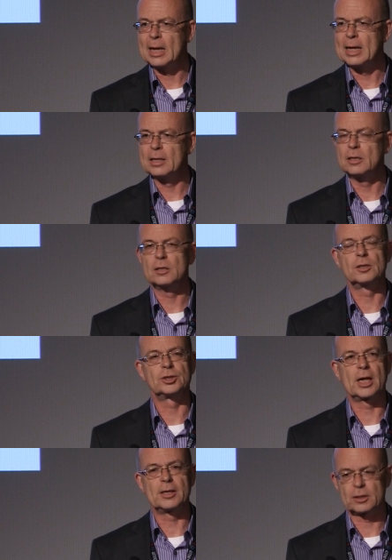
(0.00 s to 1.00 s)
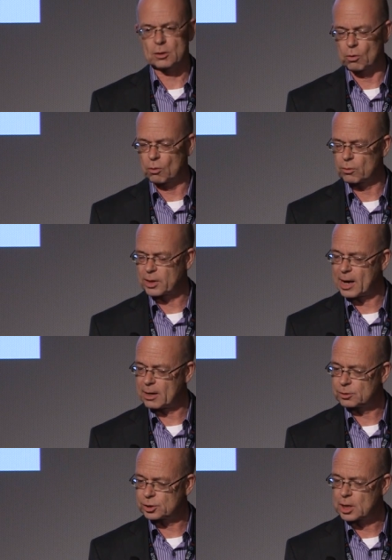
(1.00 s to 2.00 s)
in the Senate or the
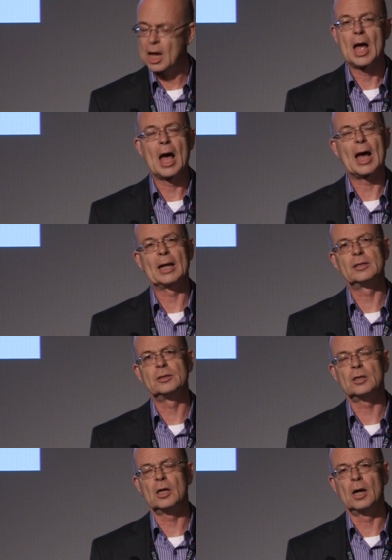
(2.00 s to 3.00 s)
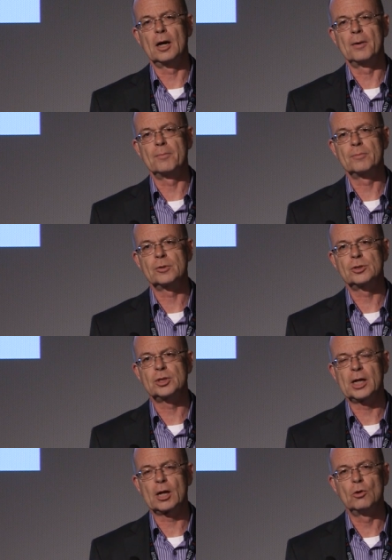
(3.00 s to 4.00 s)
House and
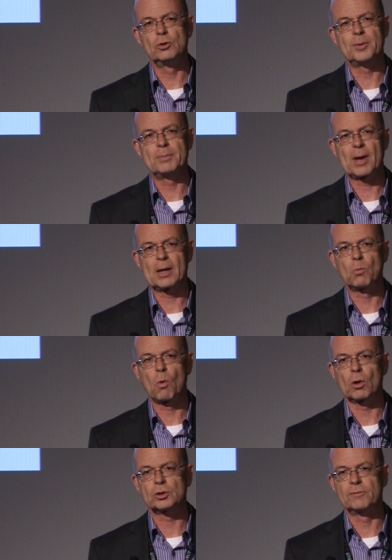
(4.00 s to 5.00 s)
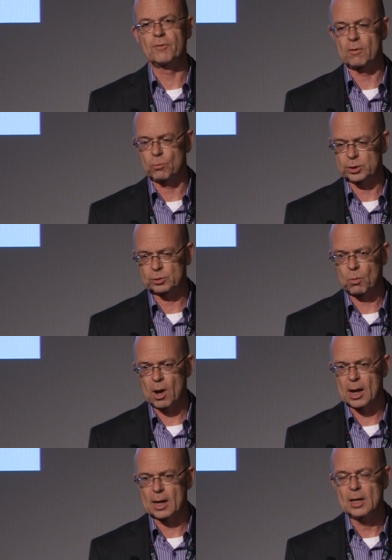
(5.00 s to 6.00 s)
seeing who's been paid what to vote which
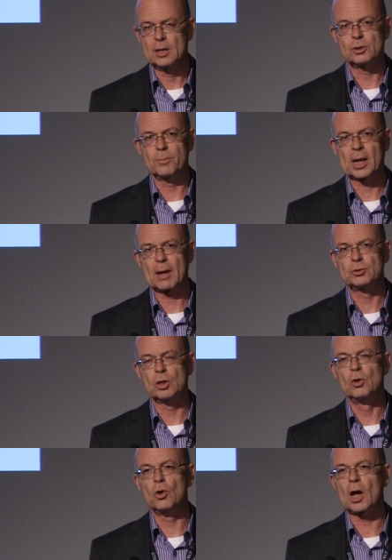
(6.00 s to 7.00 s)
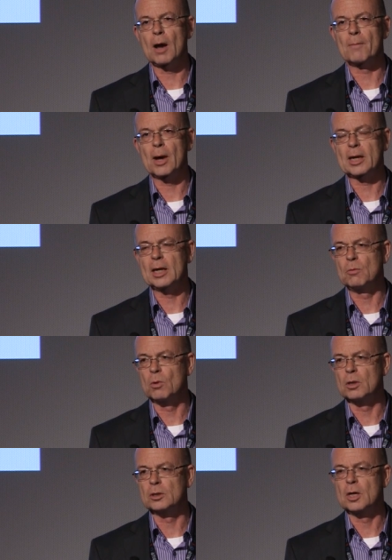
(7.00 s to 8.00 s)
way. So being able to look up by
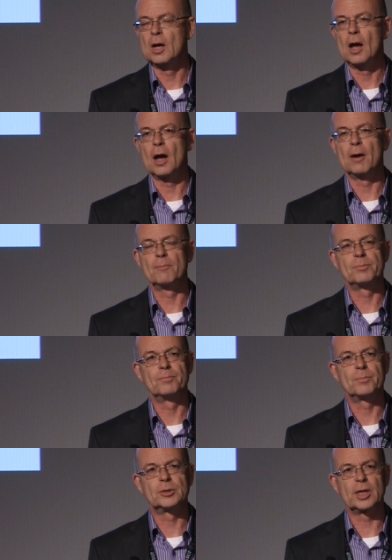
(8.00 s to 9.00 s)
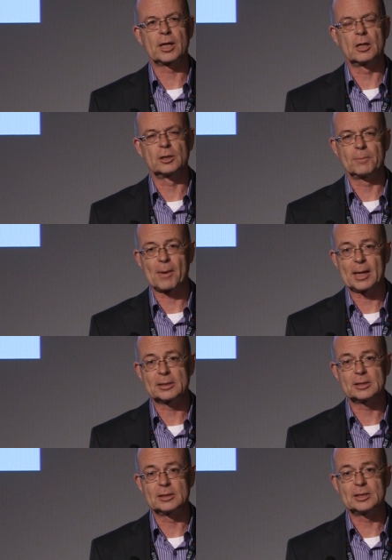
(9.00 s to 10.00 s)
keyword particular
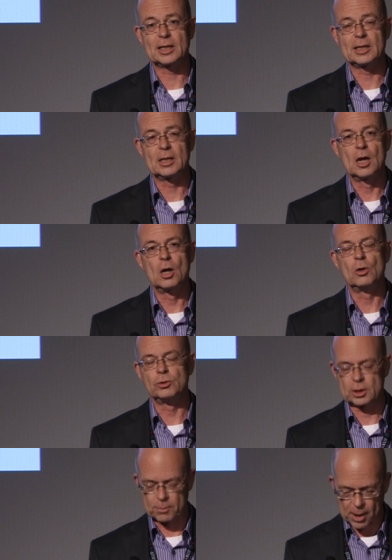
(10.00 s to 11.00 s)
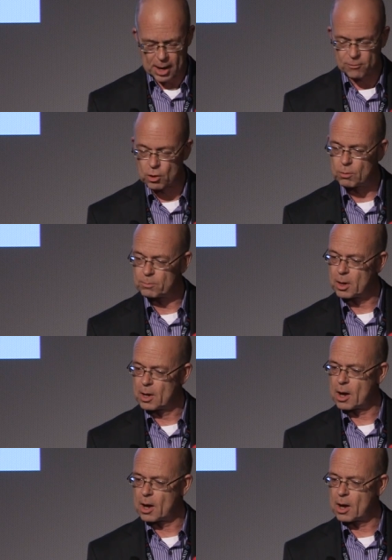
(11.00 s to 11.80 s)
debates and see who's in the pay of whom